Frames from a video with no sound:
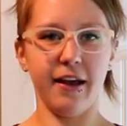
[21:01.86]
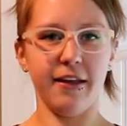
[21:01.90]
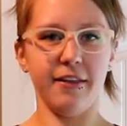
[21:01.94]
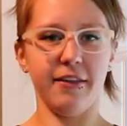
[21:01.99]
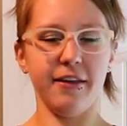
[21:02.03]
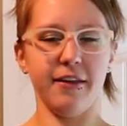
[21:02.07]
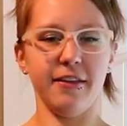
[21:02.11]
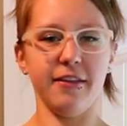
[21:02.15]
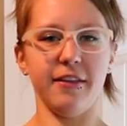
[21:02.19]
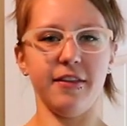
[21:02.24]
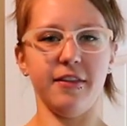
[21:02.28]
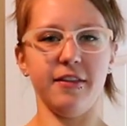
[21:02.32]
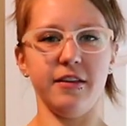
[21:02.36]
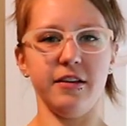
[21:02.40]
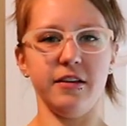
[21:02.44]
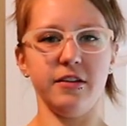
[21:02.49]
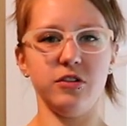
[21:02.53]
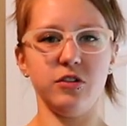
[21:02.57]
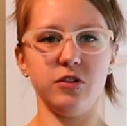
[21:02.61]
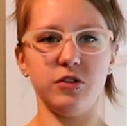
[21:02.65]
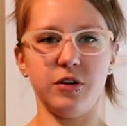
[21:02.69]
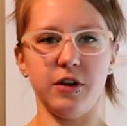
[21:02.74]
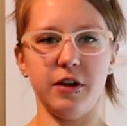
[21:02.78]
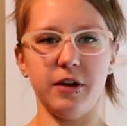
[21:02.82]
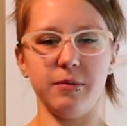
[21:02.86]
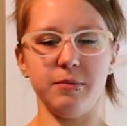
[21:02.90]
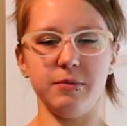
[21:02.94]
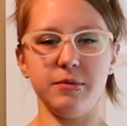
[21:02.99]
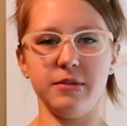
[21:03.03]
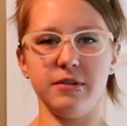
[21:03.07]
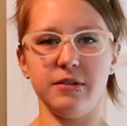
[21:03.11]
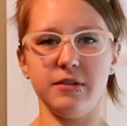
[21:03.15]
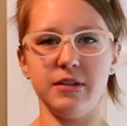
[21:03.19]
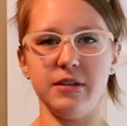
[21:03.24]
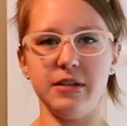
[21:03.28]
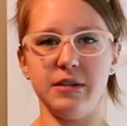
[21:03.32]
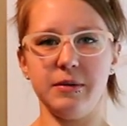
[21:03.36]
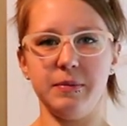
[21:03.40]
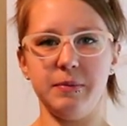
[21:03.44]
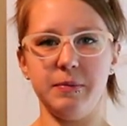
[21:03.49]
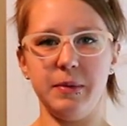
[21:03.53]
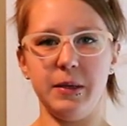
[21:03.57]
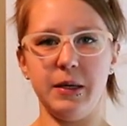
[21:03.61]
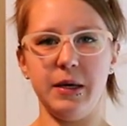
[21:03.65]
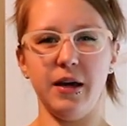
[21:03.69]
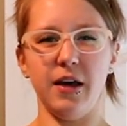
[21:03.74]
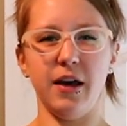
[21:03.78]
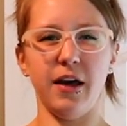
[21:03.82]
I think that these stripes
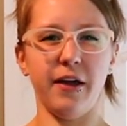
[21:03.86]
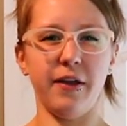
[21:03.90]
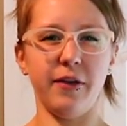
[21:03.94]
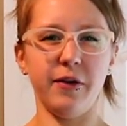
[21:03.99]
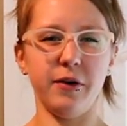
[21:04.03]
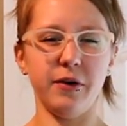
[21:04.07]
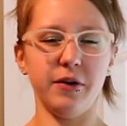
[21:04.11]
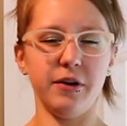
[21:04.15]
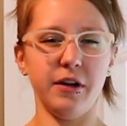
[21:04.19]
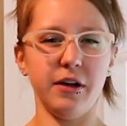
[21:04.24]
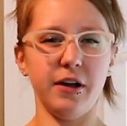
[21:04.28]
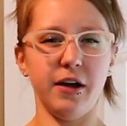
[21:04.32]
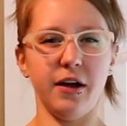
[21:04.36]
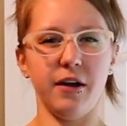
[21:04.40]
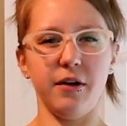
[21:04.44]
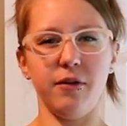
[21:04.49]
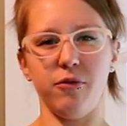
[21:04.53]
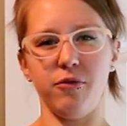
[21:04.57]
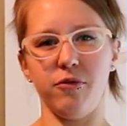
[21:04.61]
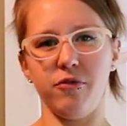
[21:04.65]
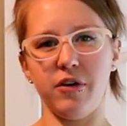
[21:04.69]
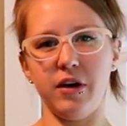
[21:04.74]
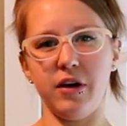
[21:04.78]
being colored and kind of